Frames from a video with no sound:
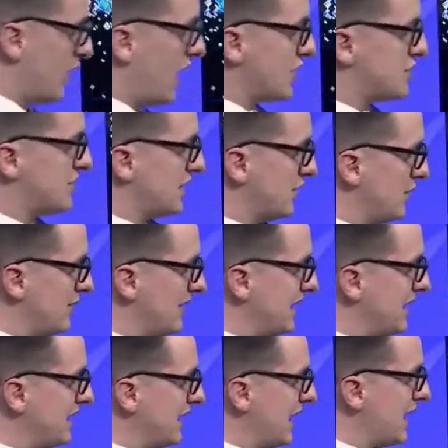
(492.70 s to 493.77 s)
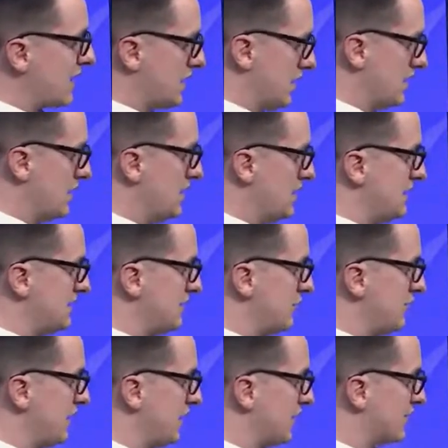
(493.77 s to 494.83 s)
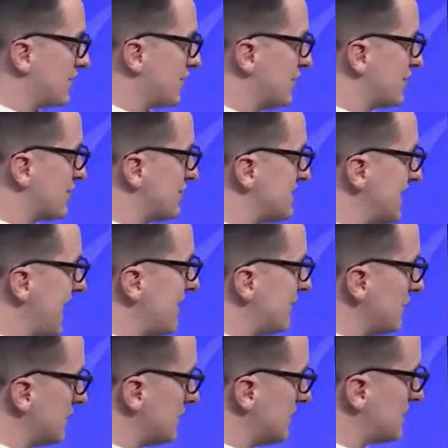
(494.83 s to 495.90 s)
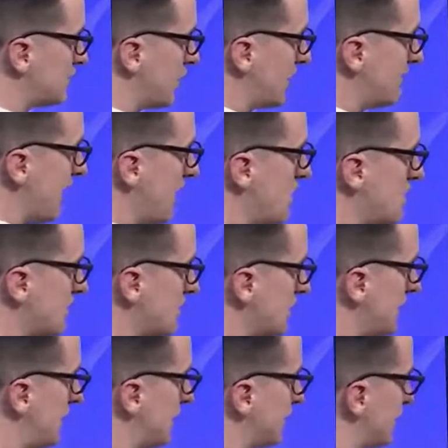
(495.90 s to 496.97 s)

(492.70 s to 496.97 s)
to watch, and then it would be Indiana that would be a concern. So Danville at this point, I'm not overly